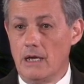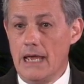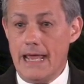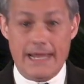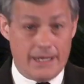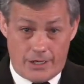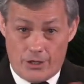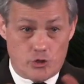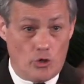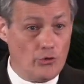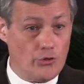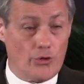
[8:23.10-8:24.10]
He could have
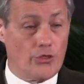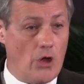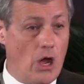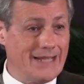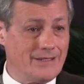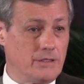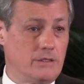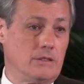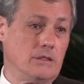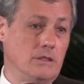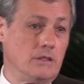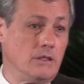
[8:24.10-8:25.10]
controlled their thoughts.
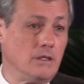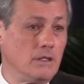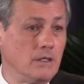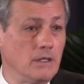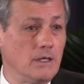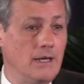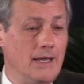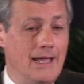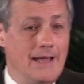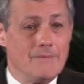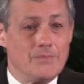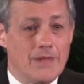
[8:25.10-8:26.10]

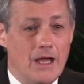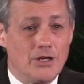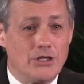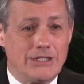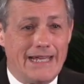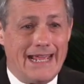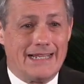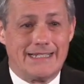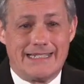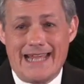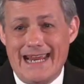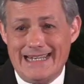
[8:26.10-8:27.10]
Understand,
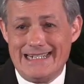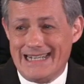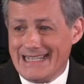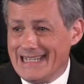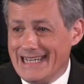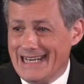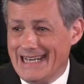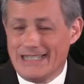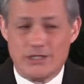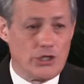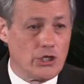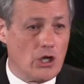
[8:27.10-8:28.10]
Satan didn't get
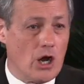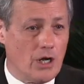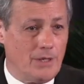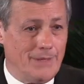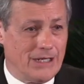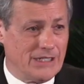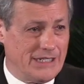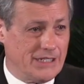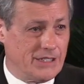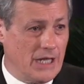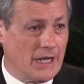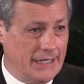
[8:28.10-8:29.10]
into the garden because he
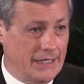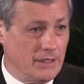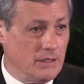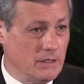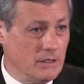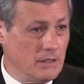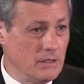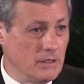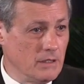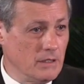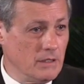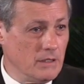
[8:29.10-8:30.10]
snuck in.
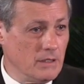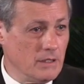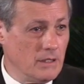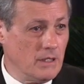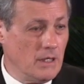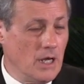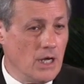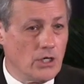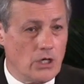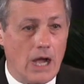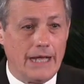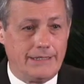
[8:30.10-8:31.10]

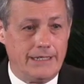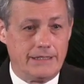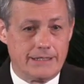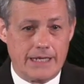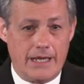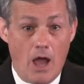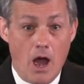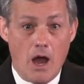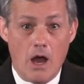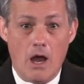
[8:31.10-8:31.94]
God didn't say, oh,